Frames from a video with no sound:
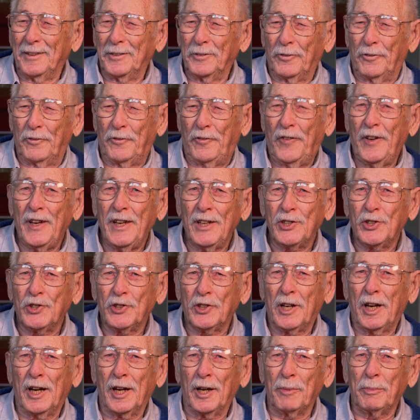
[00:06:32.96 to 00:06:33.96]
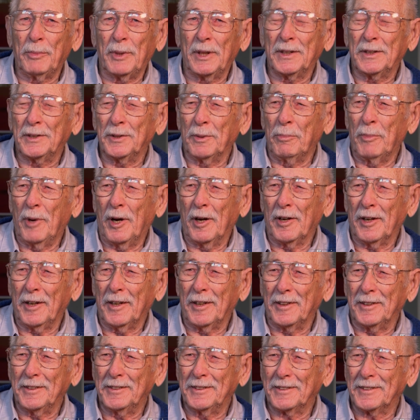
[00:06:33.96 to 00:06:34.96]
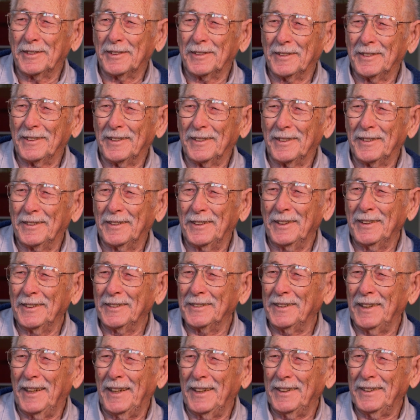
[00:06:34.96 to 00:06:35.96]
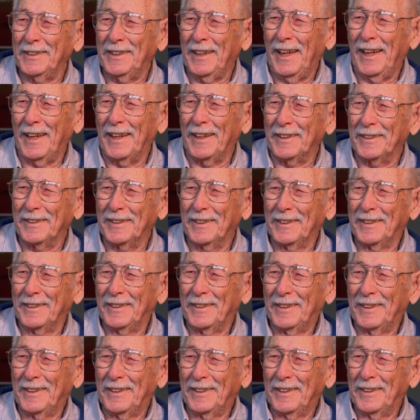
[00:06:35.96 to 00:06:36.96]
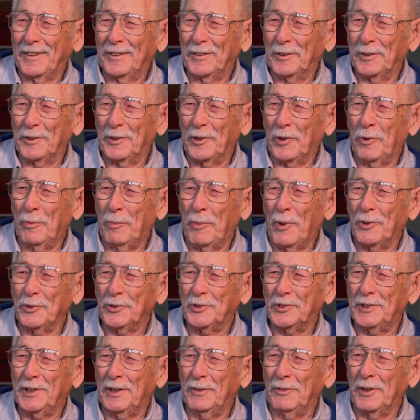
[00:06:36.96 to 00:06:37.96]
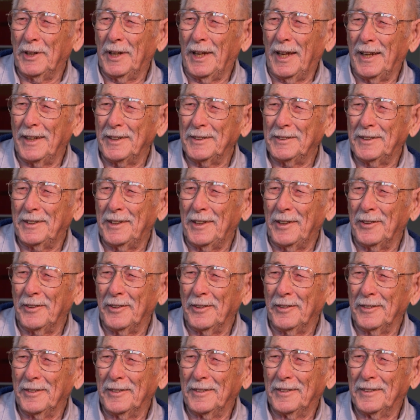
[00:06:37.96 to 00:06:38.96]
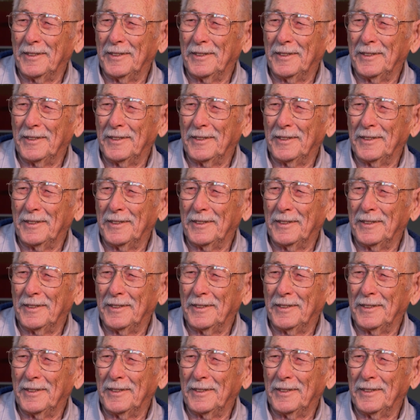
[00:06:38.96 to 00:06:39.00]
fish come into markets, things like that. All kinds Almost civilized here.